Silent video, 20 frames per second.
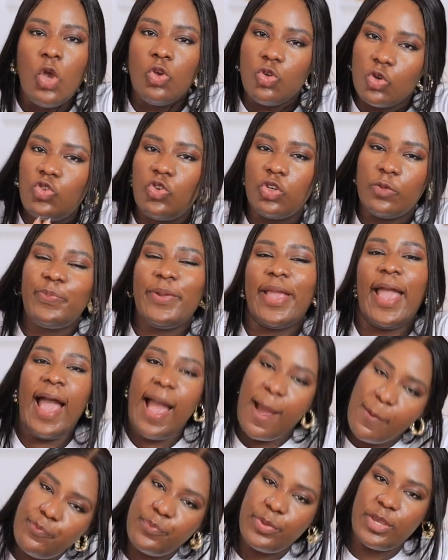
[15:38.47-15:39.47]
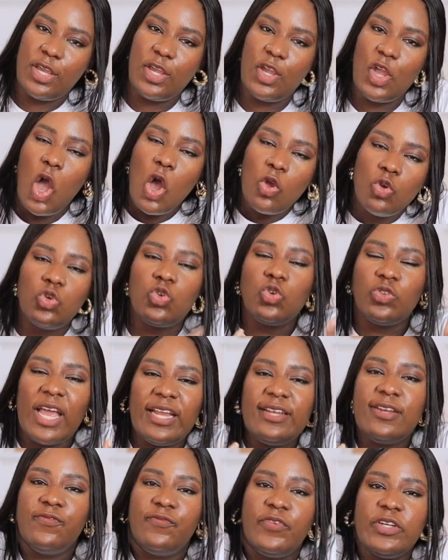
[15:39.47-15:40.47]
You should be happy. You should
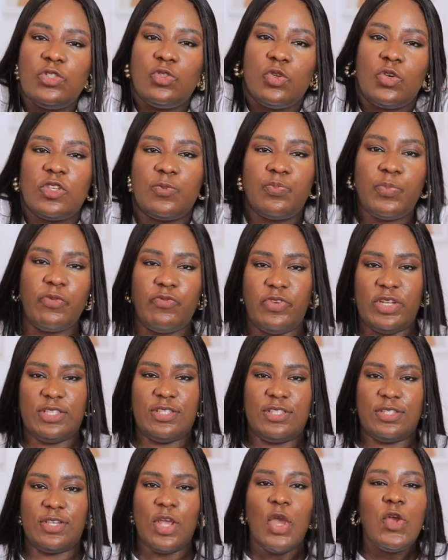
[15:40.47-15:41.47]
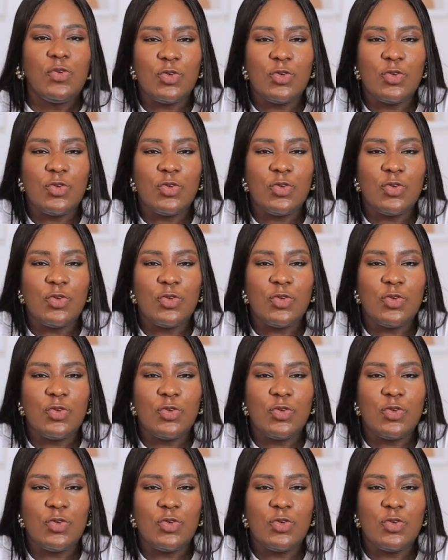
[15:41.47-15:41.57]
elevate your spirits.